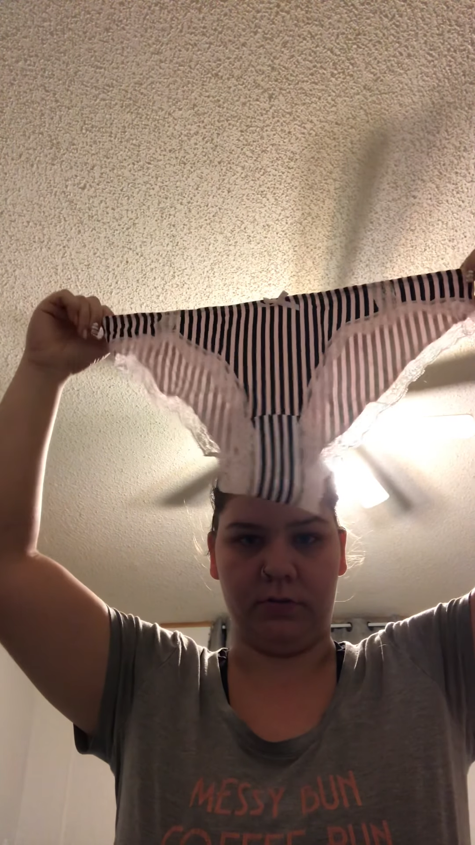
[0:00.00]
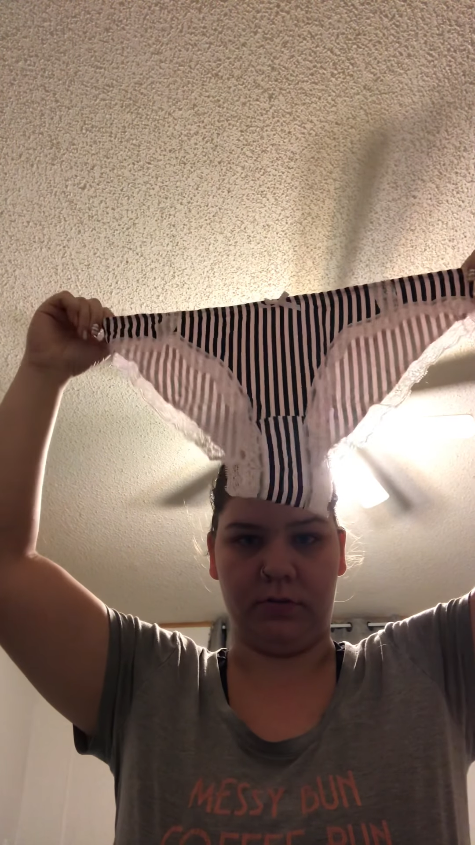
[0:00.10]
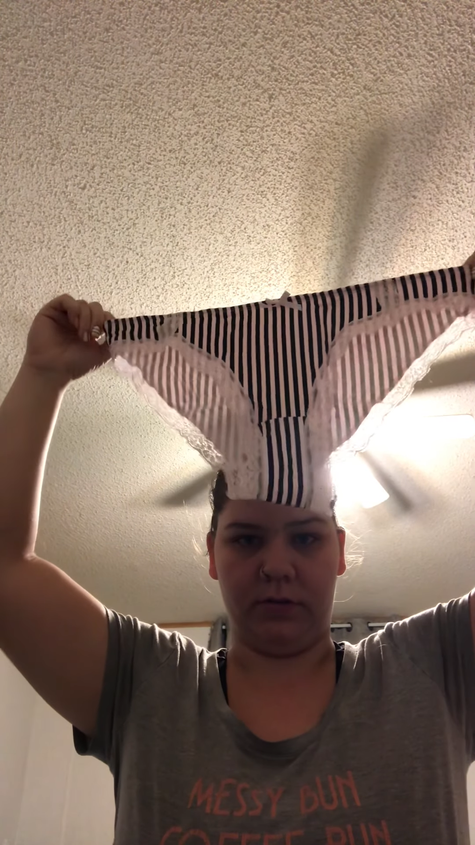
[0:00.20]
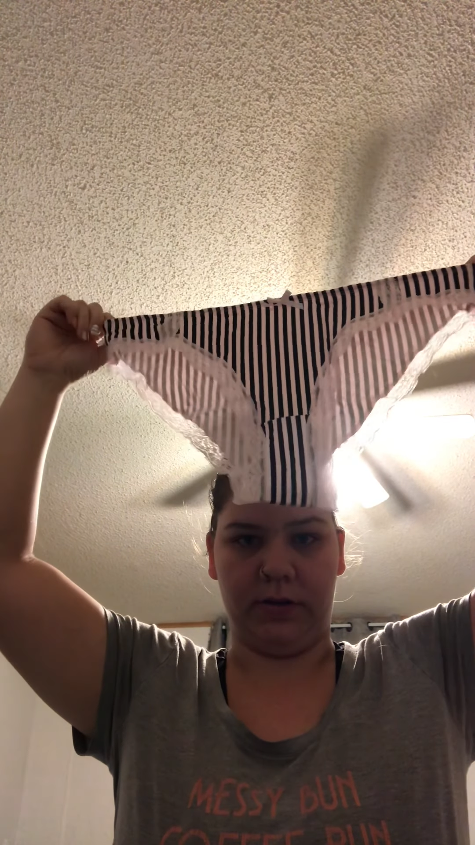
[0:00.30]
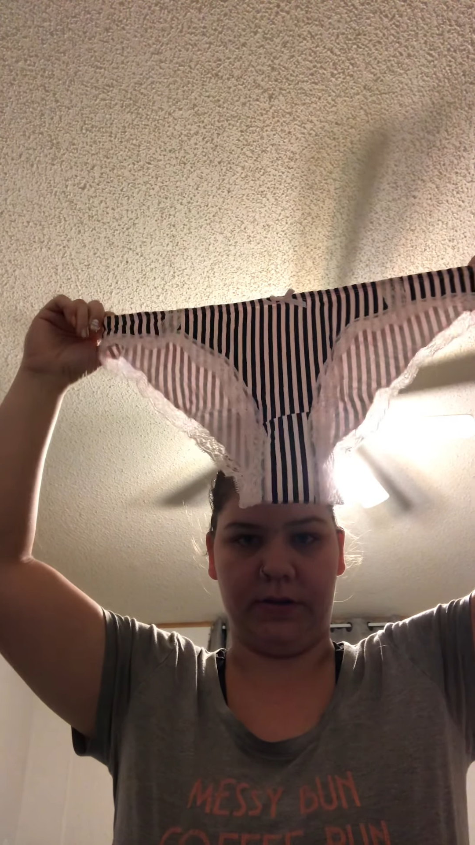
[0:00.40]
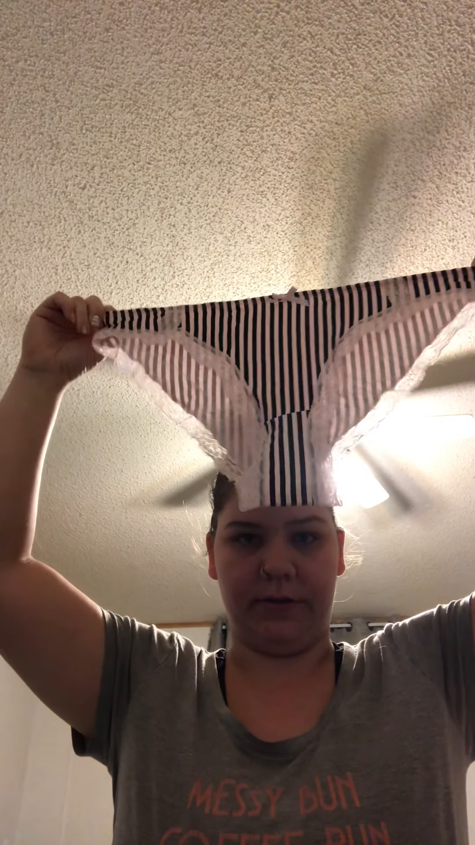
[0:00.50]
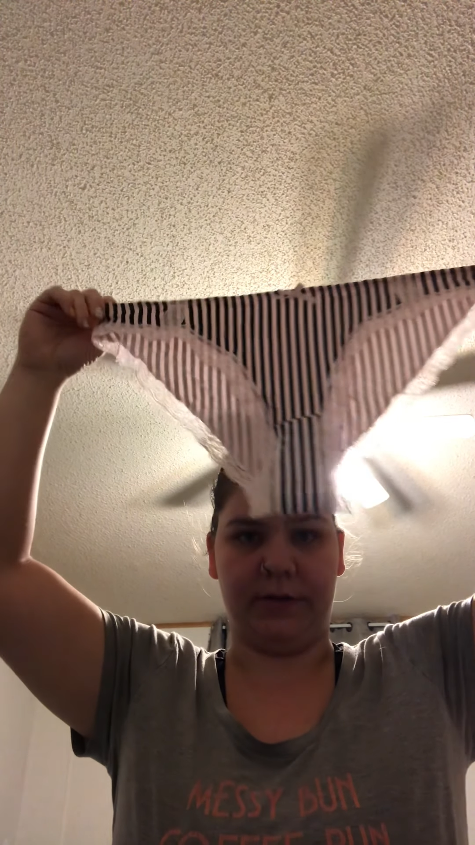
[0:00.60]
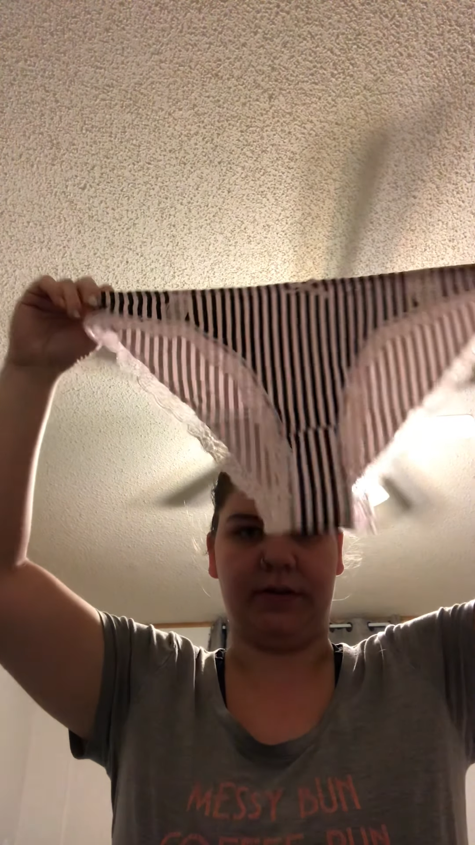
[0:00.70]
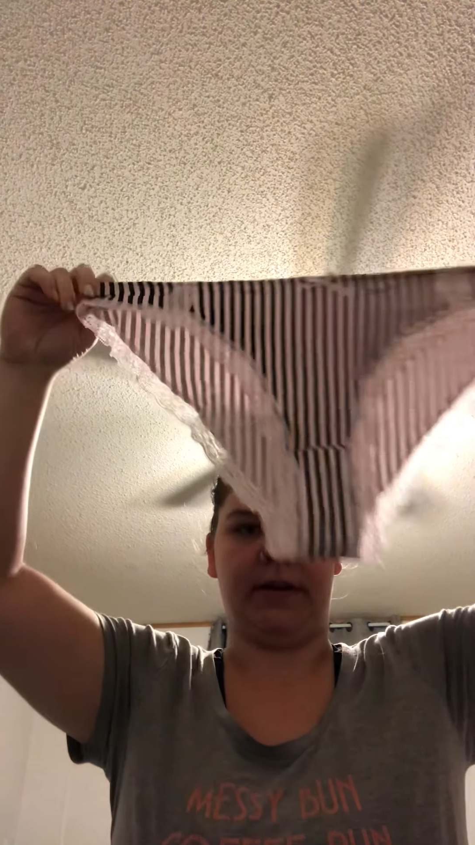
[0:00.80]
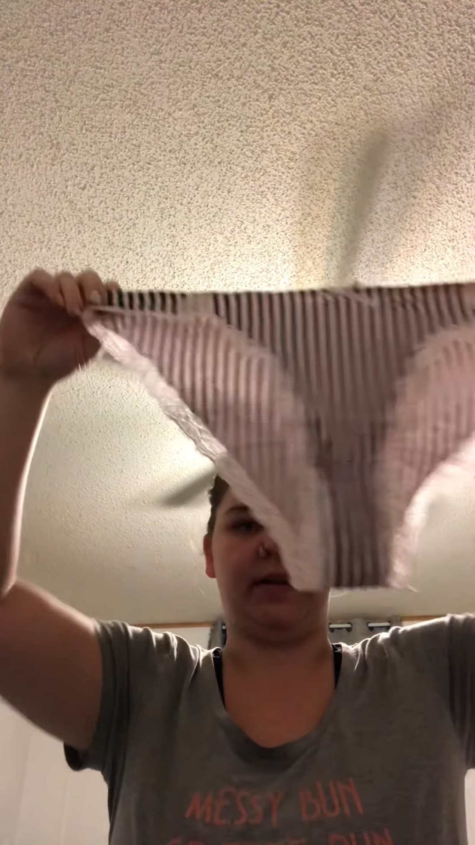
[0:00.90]
year,
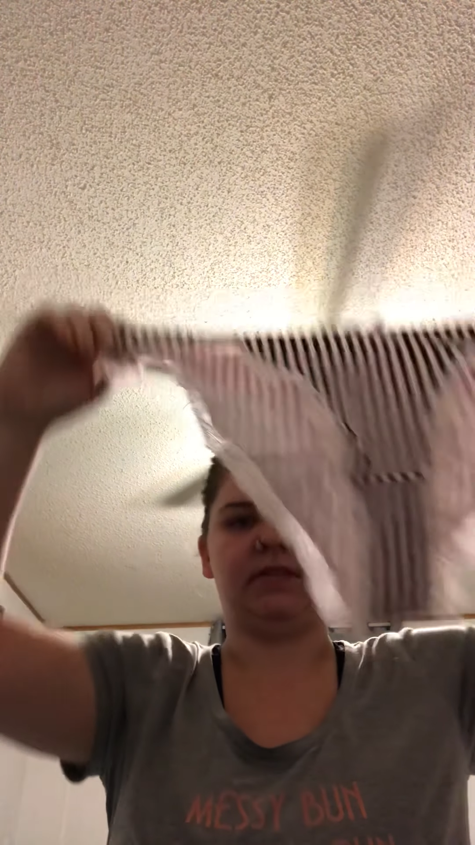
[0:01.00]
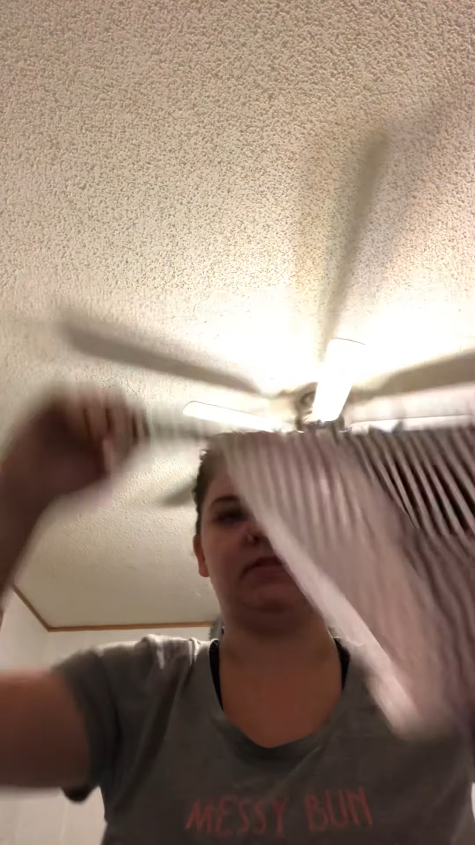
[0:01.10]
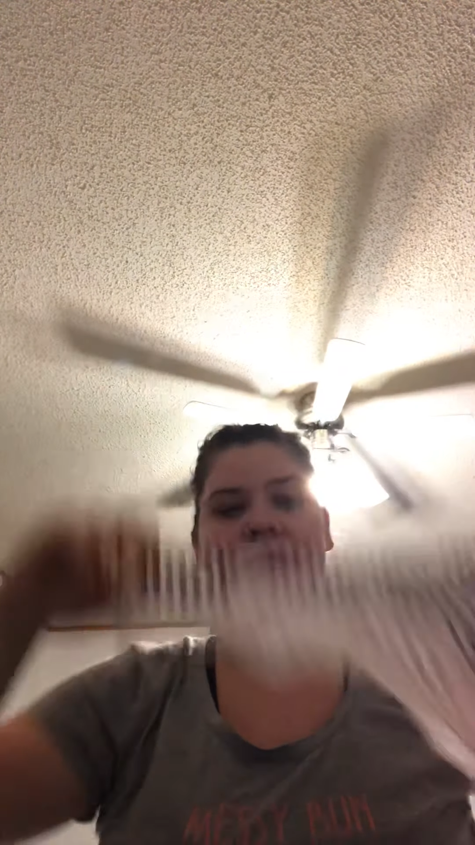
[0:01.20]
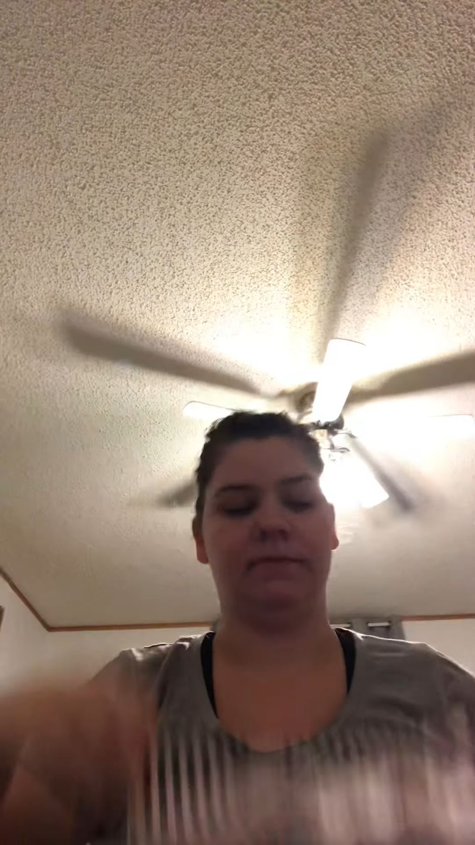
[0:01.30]
I guess,